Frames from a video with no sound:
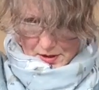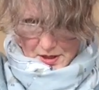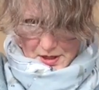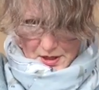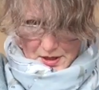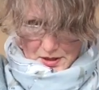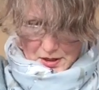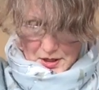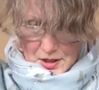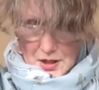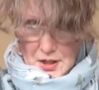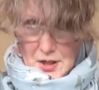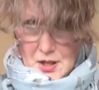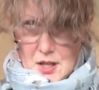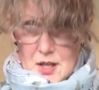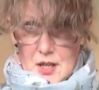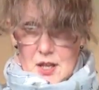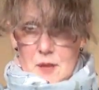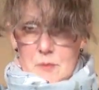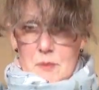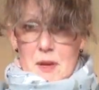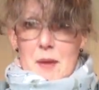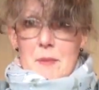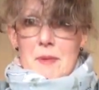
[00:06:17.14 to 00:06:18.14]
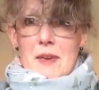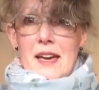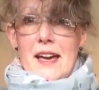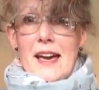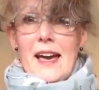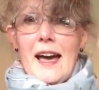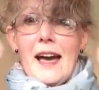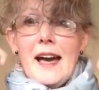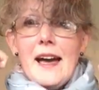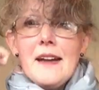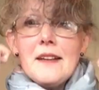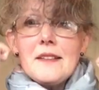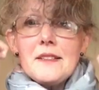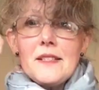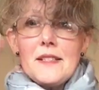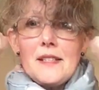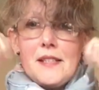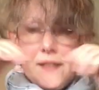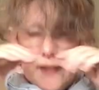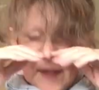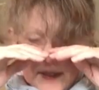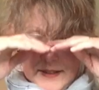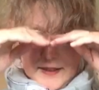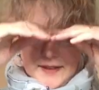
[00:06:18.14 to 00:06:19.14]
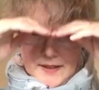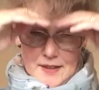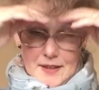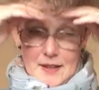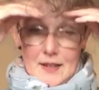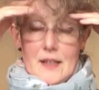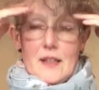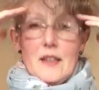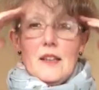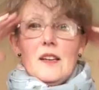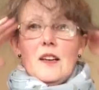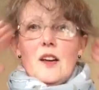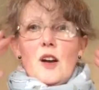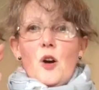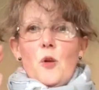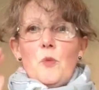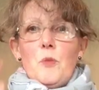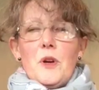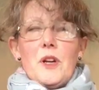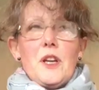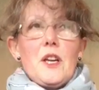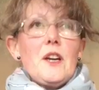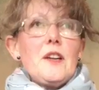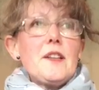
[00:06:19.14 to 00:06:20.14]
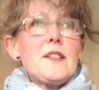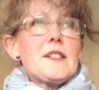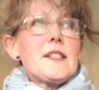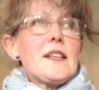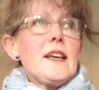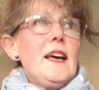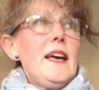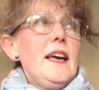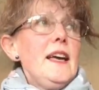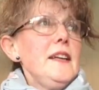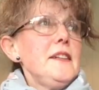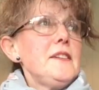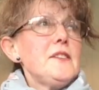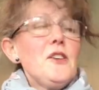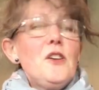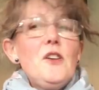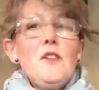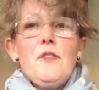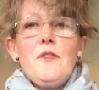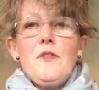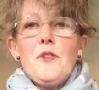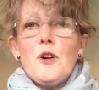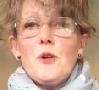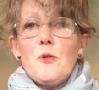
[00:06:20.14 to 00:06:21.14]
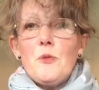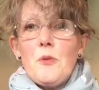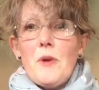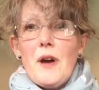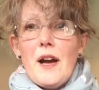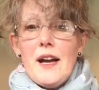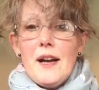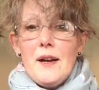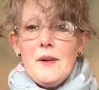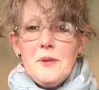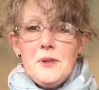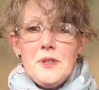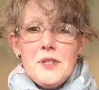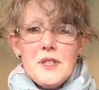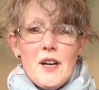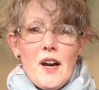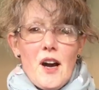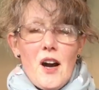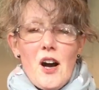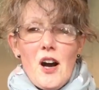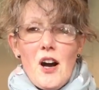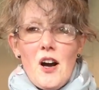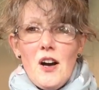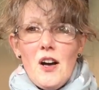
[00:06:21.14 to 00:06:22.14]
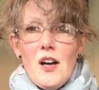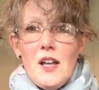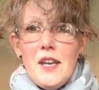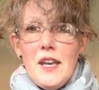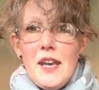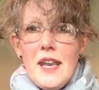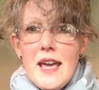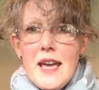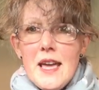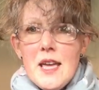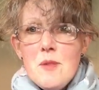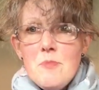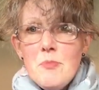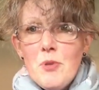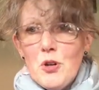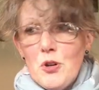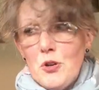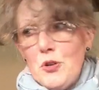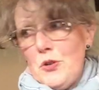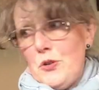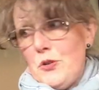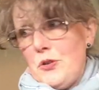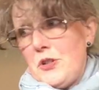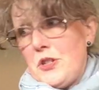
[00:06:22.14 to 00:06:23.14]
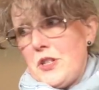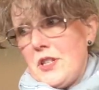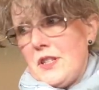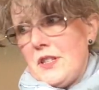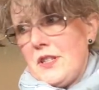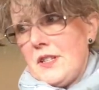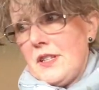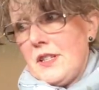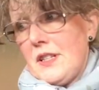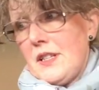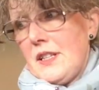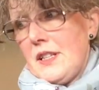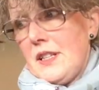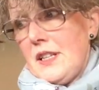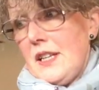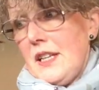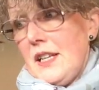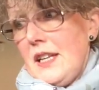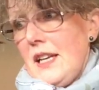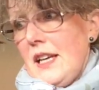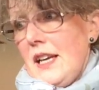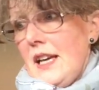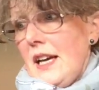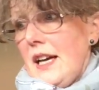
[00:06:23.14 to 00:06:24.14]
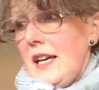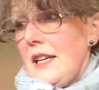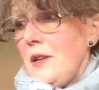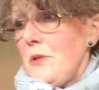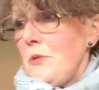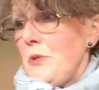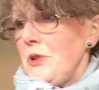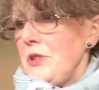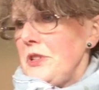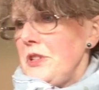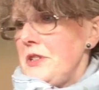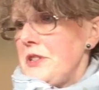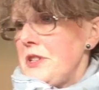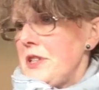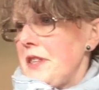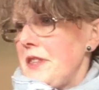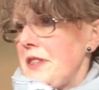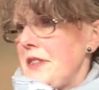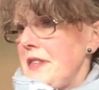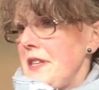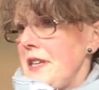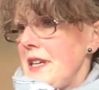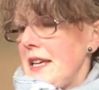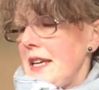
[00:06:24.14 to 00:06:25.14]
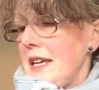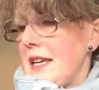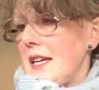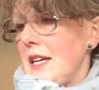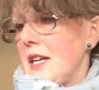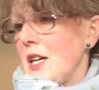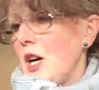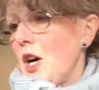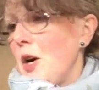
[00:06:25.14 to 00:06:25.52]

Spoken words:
it. Maybe a hat. And we're going to head off around our neighbourhood. And I want you to think